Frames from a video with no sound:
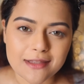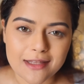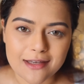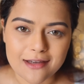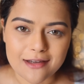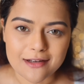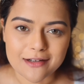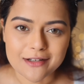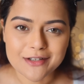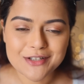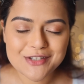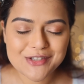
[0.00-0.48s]

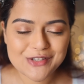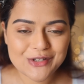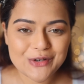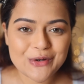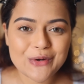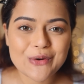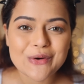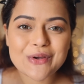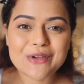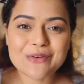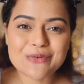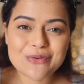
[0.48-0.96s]
there.
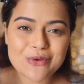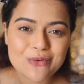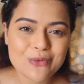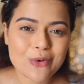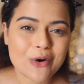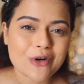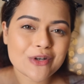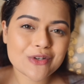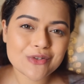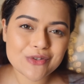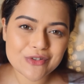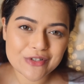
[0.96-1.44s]
So if you
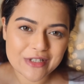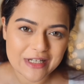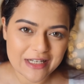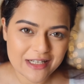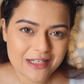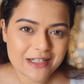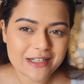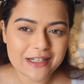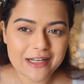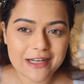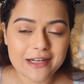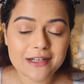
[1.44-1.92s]
want to
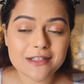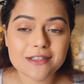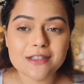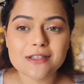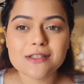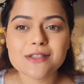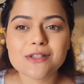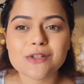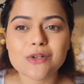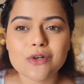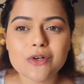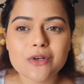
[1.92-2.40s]
recreate
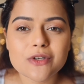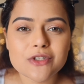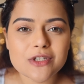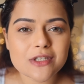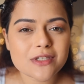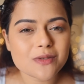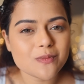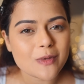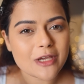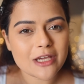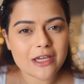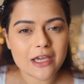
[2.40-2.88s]
this look,
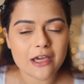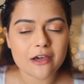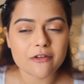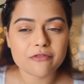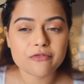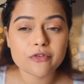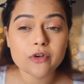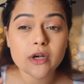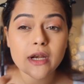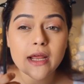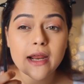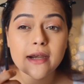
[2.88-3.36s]
just be
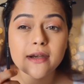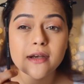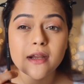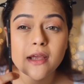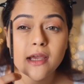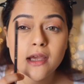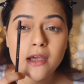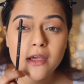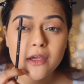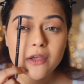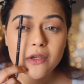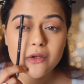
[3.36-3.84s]
careful and
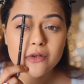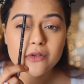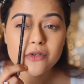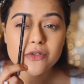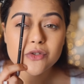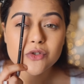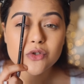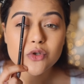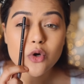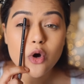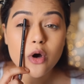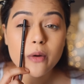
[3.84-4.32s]

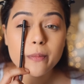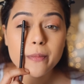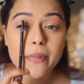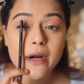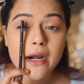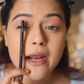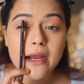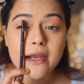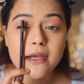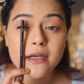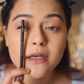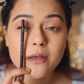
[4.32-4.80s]
stop
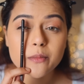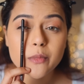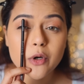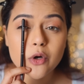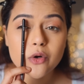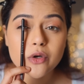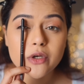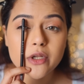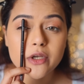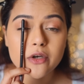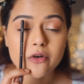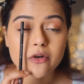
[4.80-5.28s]
right
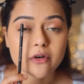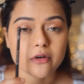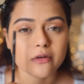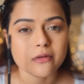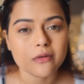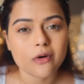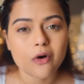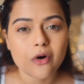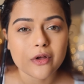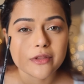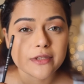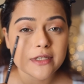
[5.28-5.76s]
about here
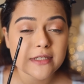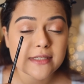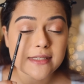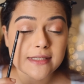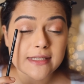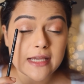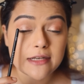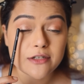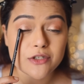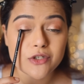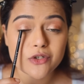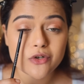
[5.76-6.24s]
on the
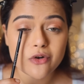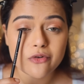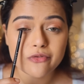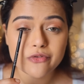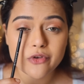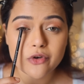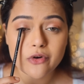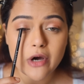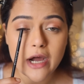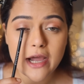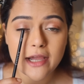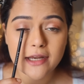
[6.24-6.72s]
center
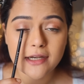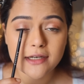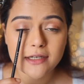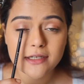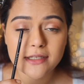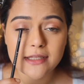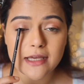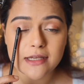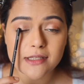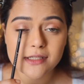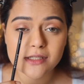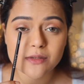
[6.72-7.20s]
of your
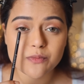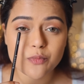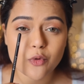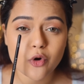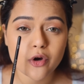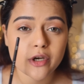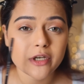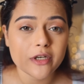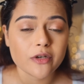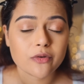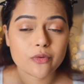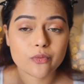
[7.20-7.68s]
eyelid. That's the
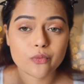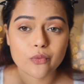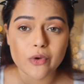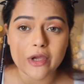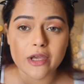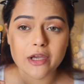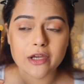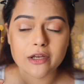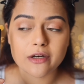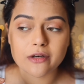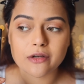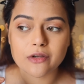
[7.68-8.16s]
point
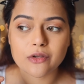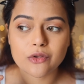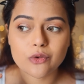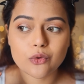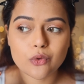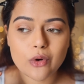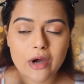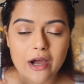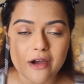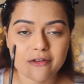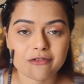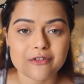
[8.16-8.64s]
where
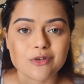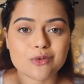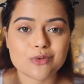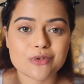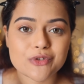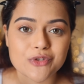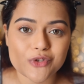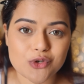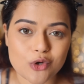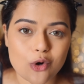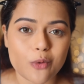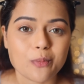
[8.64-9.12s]
you have to
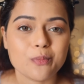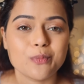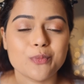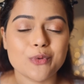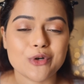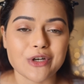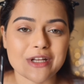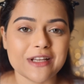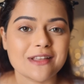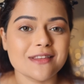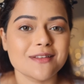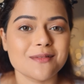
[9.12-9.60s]
stop
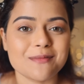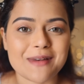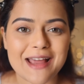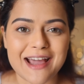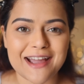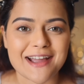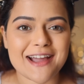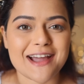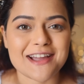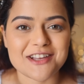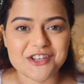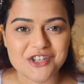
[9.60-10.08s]
putting the
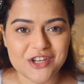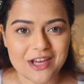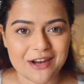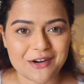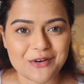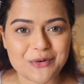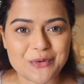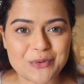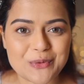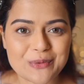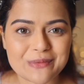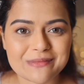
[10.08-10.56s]
black
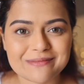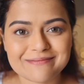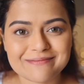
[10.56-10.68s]
eyeshadow.